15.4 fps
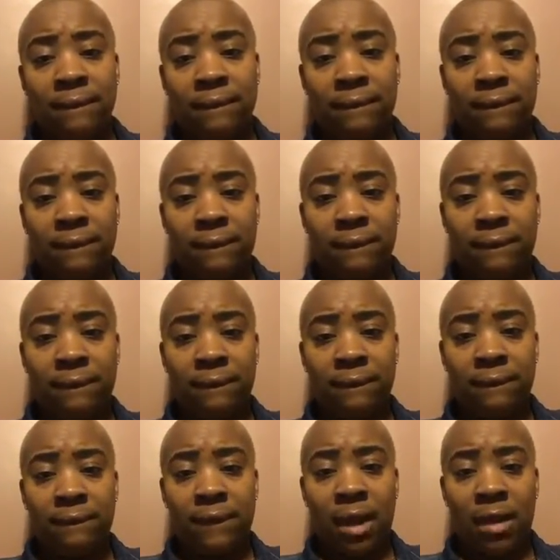
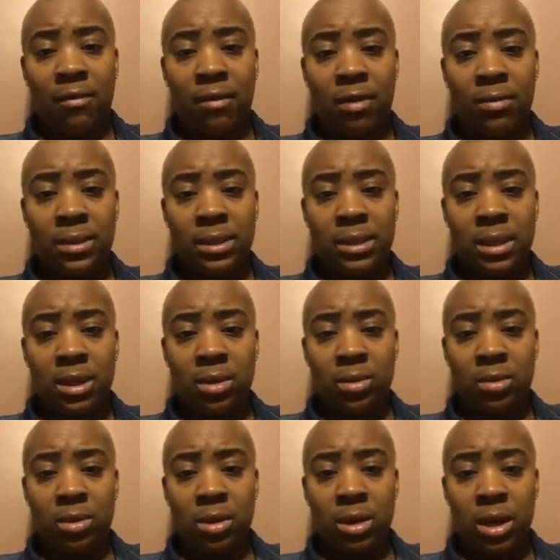Mm, I've always dated
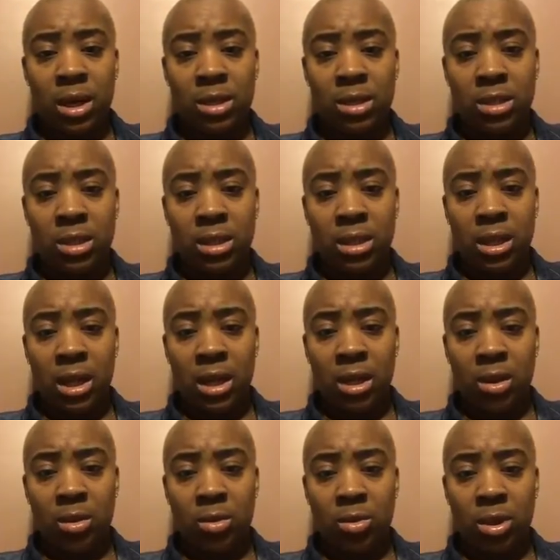older, not sugar daddy
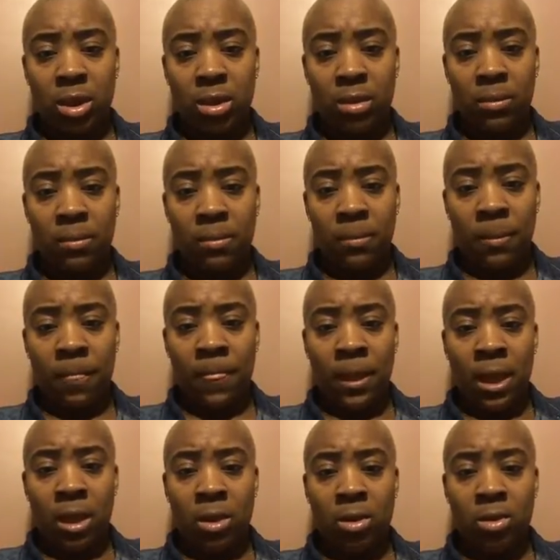old though.
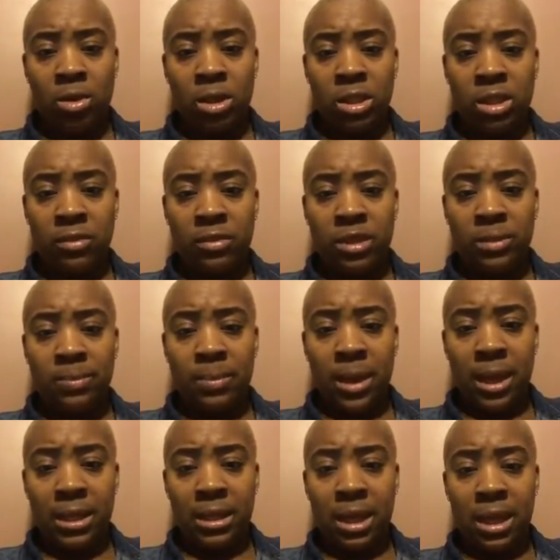Cougars get
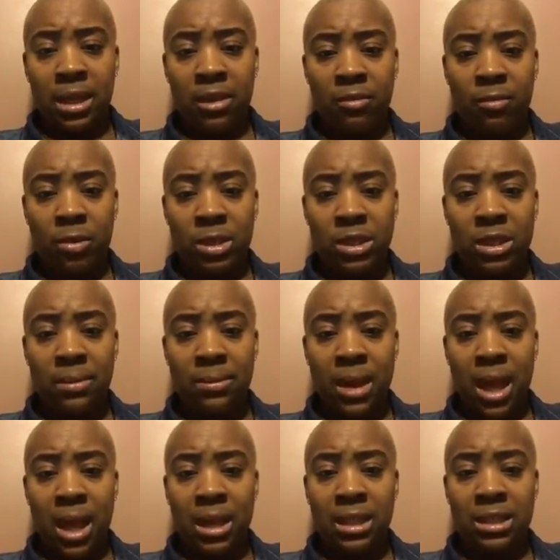respect. They give wisdom,
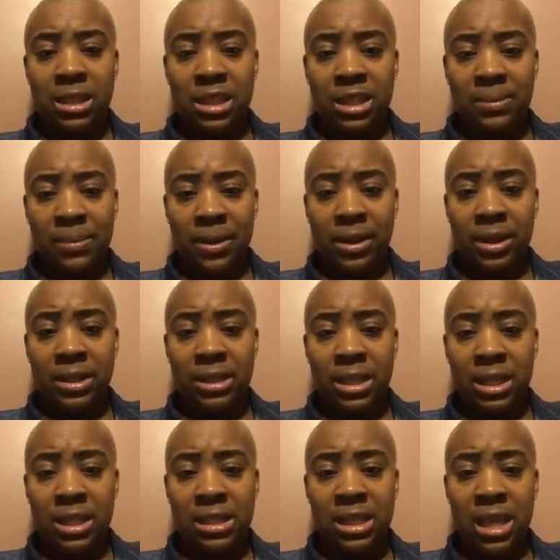knowledge, and experience,
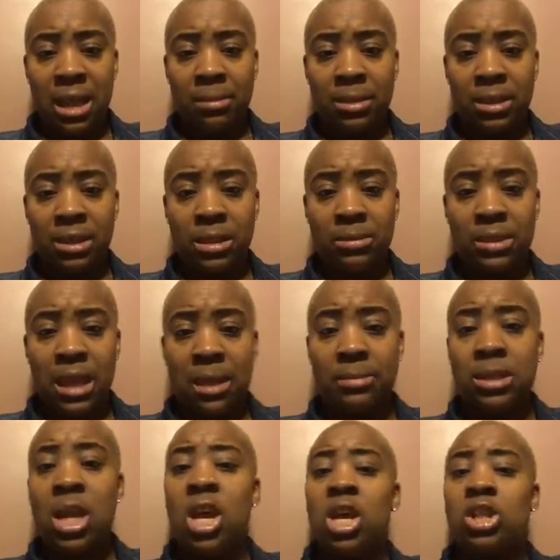and establish sometimes.
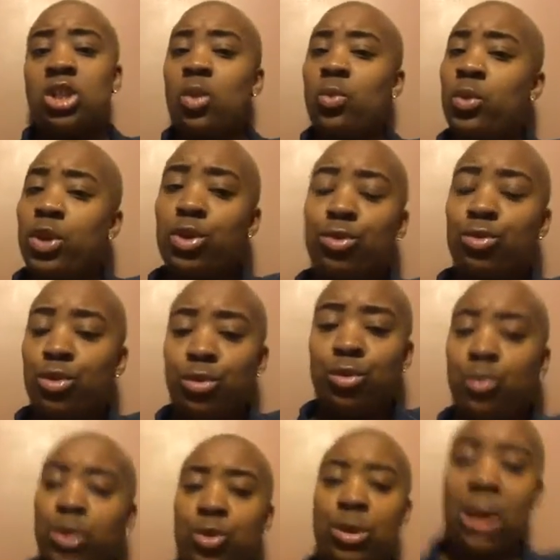So what do you do
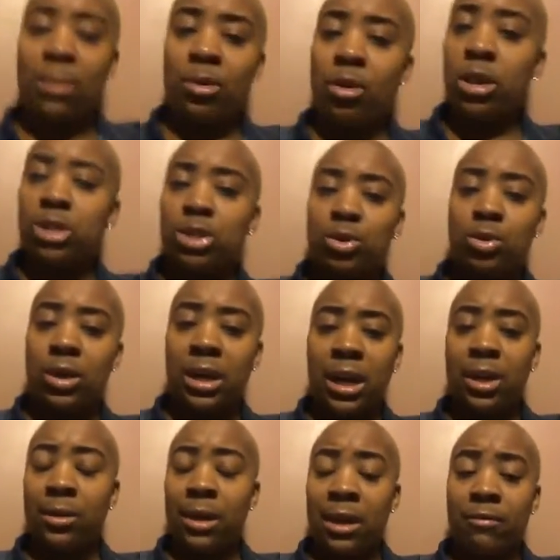when you come across the cougar that
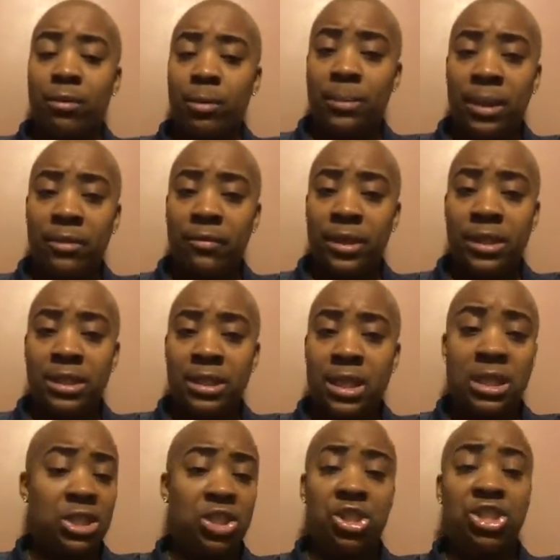don't have no motherfucking
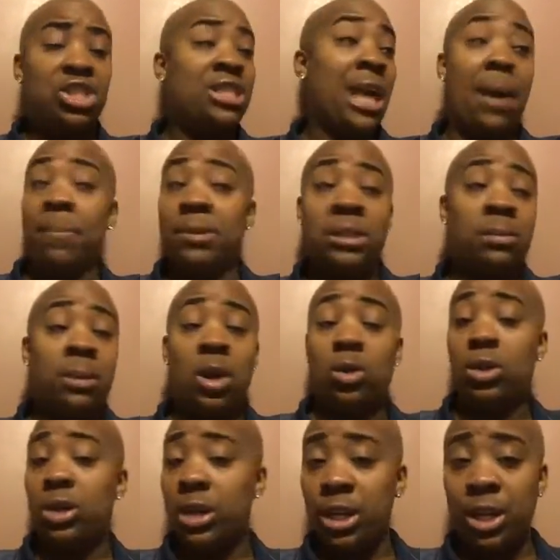sense? She just happens to be
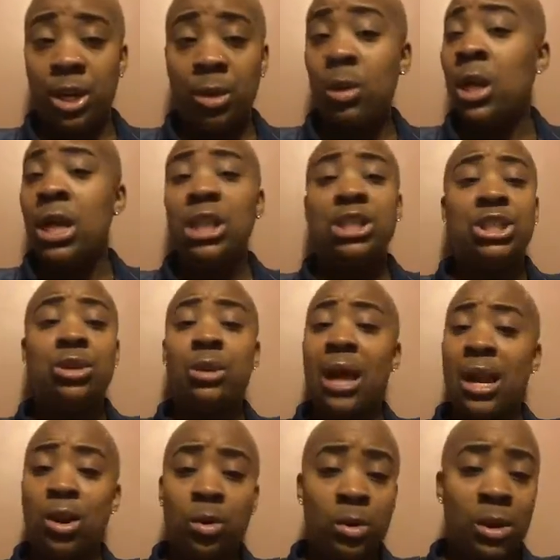older than you. She don't
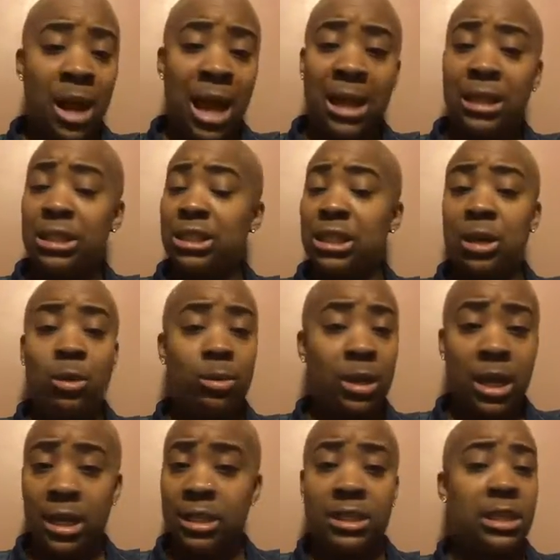got no knowledge, no
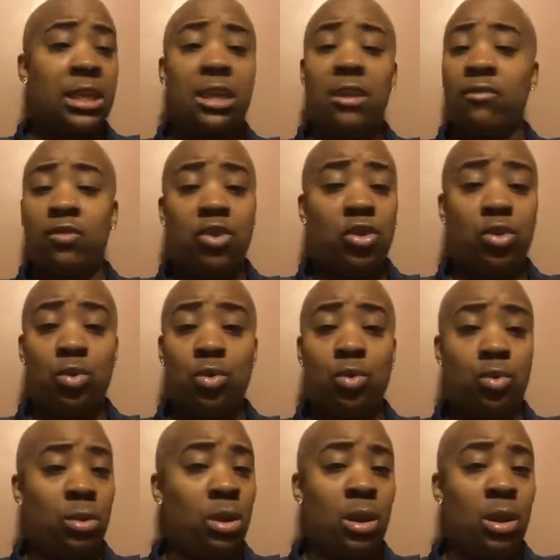nothing to give you.